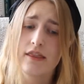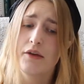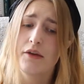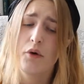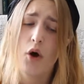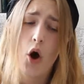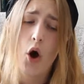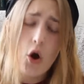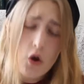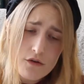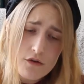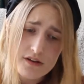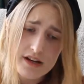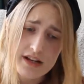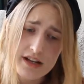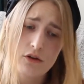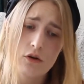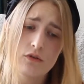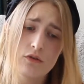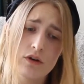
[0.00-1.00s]
They were
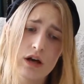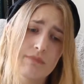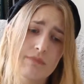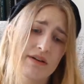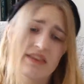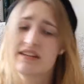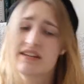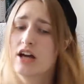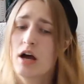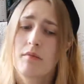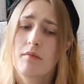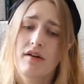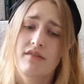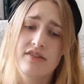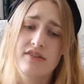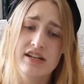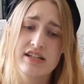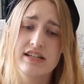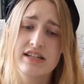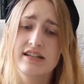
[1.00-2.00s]
overly long, and by the time I
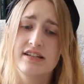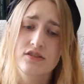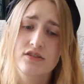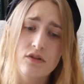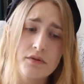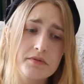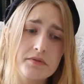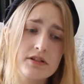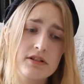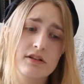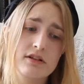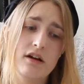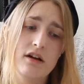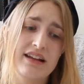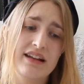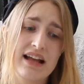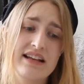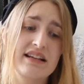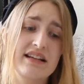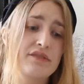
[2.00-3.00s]
finished the description,
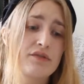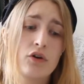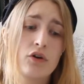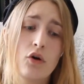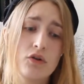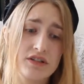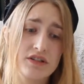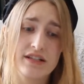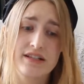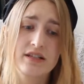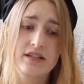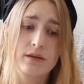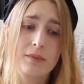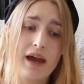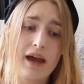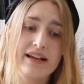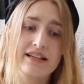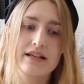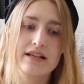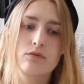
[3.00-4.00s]
I'd actually forgotten in some
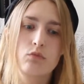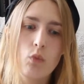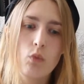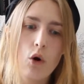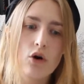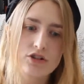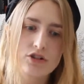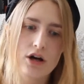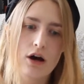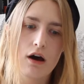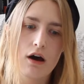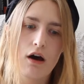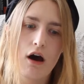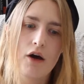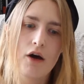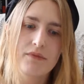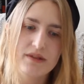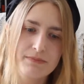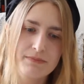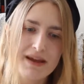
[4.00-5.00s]
cases what
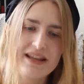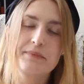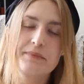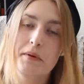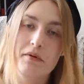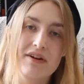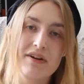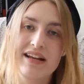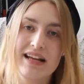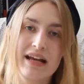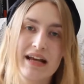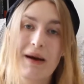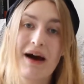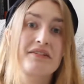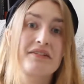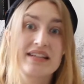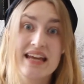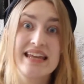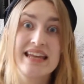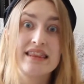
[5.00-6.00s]
I was meant to be reading
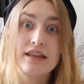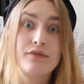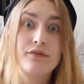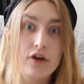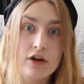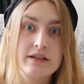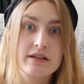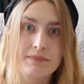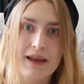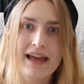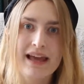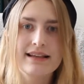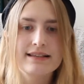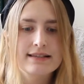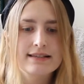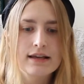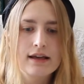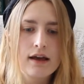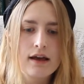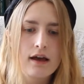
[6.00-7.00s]
about in the first
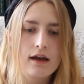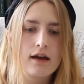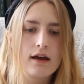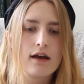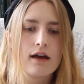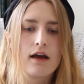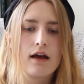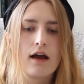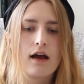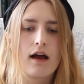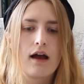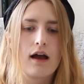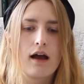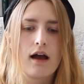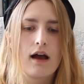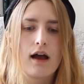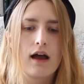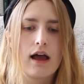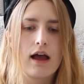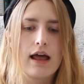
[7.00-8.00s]
place.
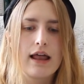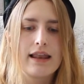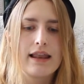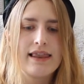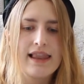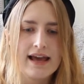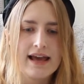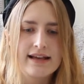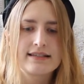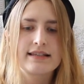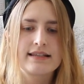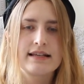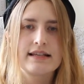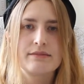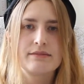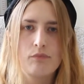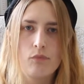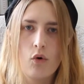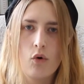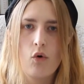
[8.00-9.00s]
Less
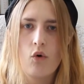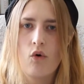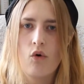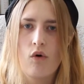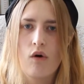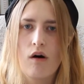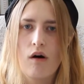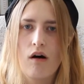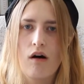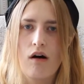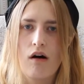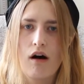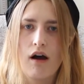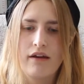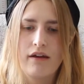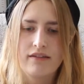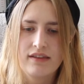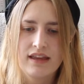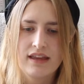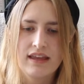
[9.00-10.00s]
is more,
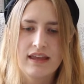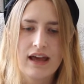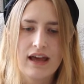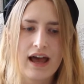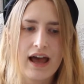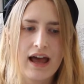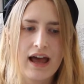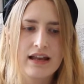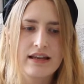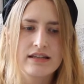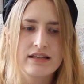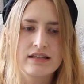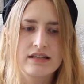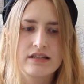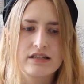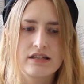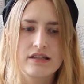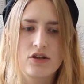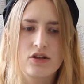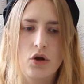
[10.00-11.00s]
I think,
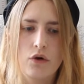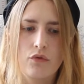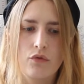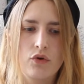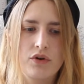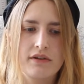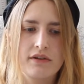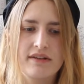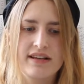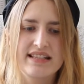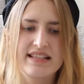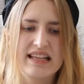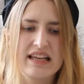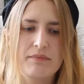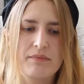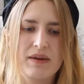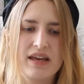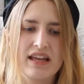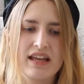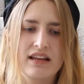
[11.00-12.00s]
and the novel could have
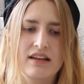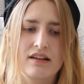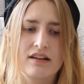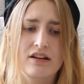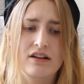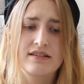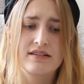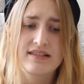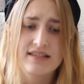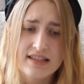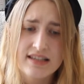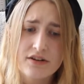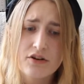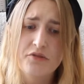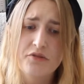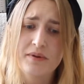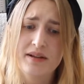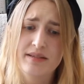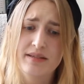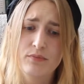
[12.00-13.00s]
easily been
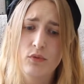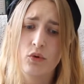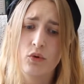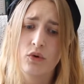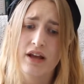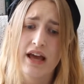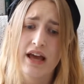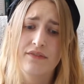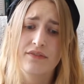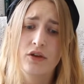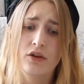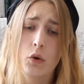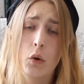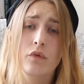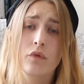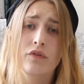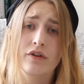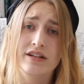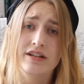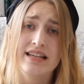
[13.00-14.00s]
considerably smaller if the
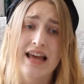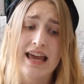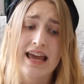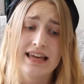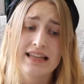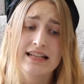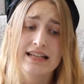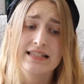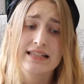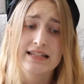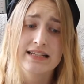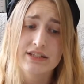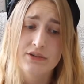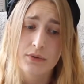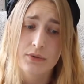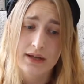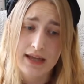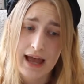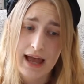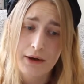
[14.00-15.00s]
author had taken this
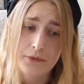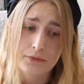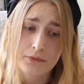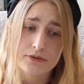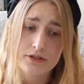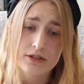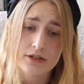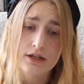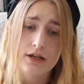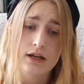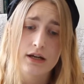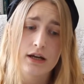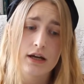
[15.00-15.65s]
into account.